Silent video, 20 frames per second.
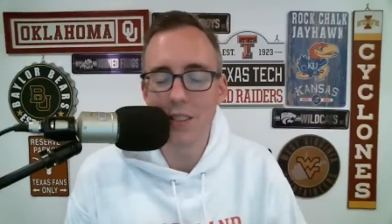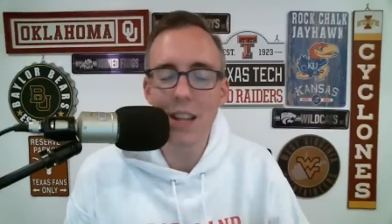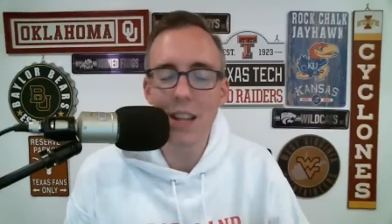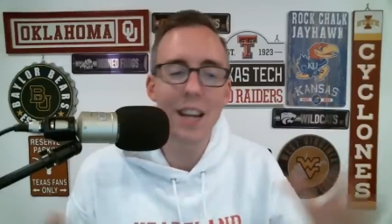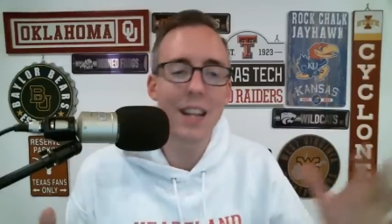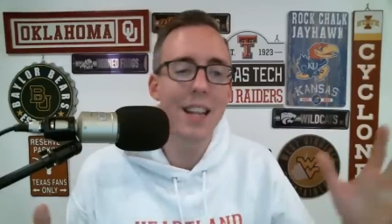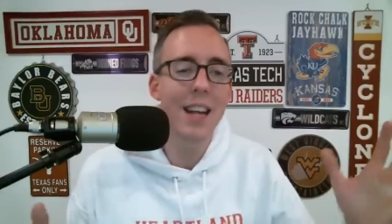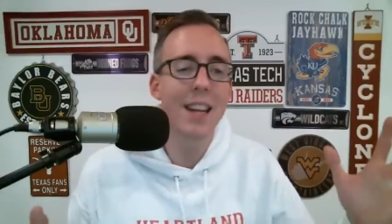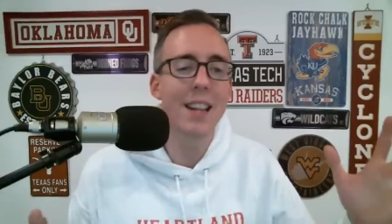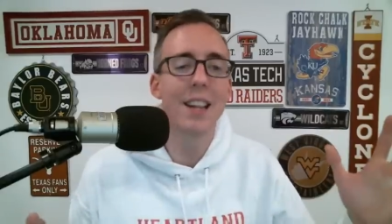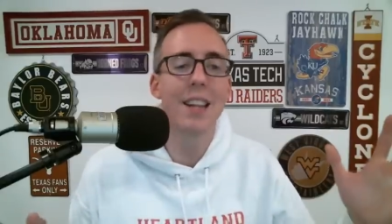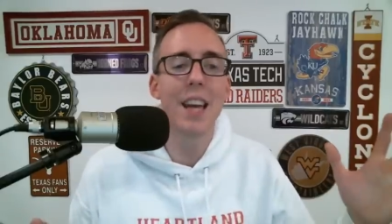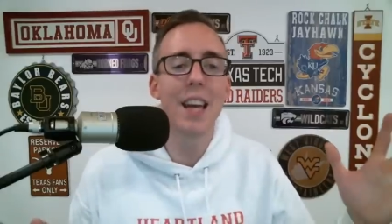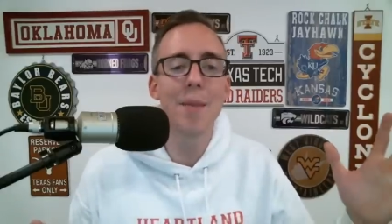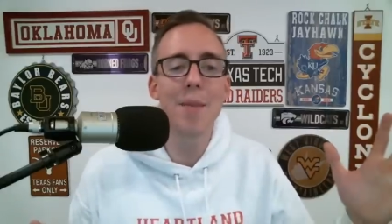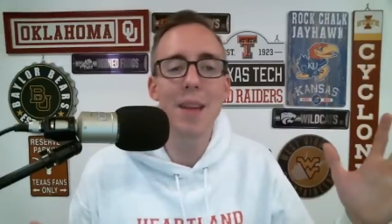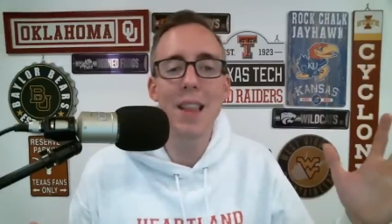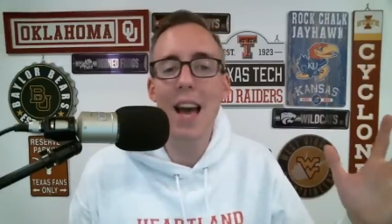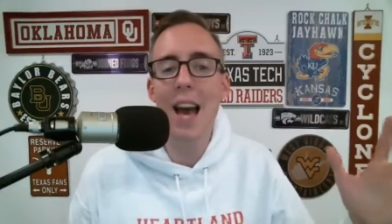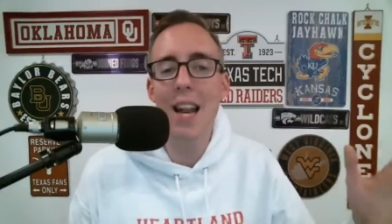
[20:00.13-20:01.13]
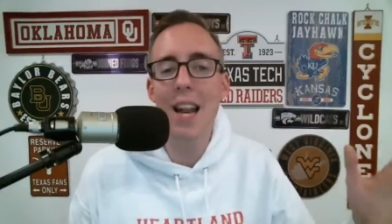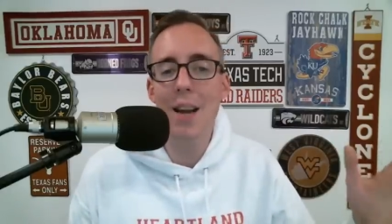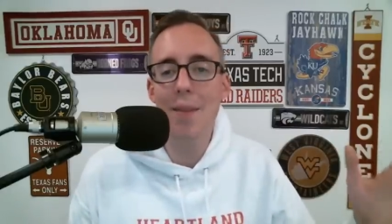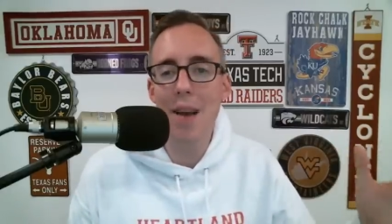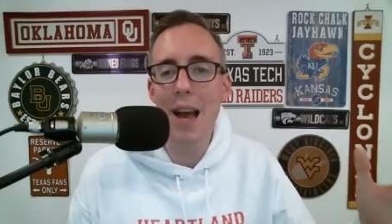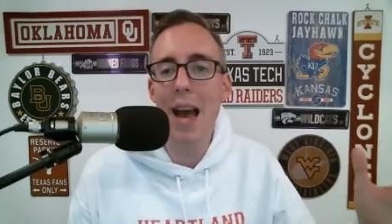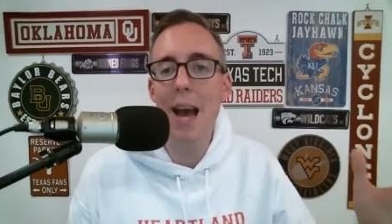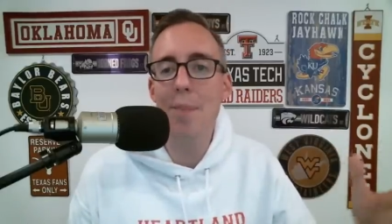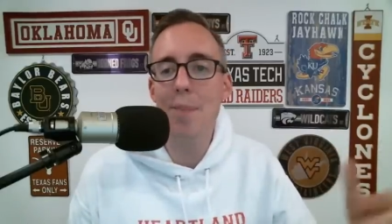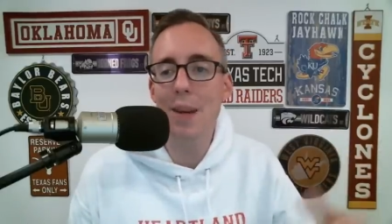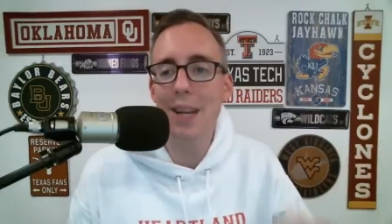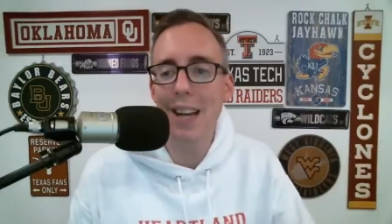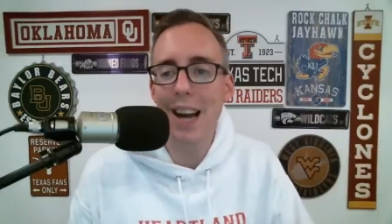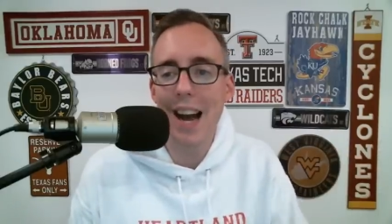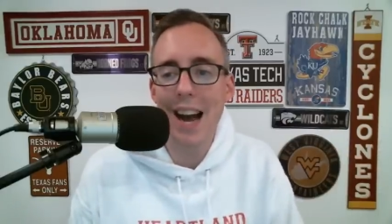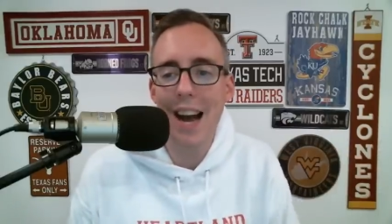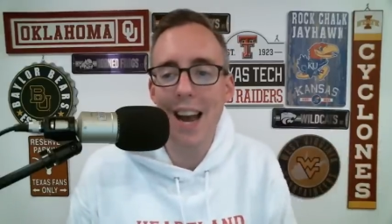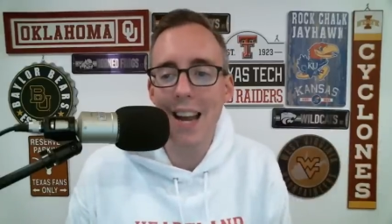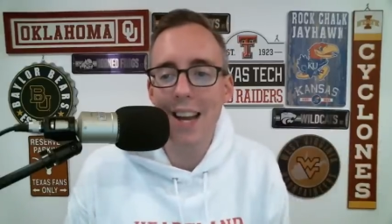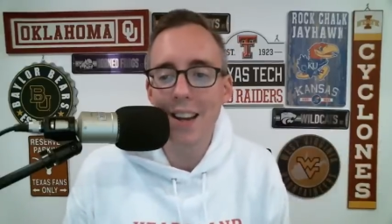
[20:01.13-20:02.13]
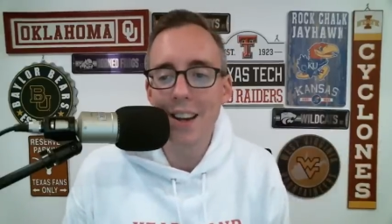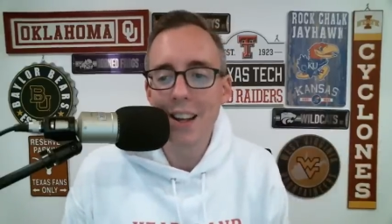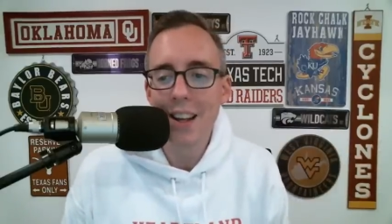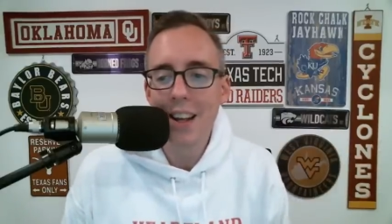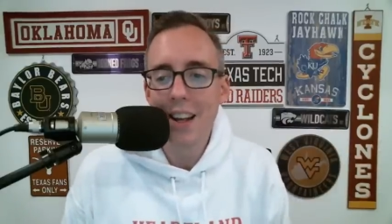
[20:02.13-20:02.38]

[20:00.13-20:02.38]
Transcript: Give me that, and I'm a happy guy.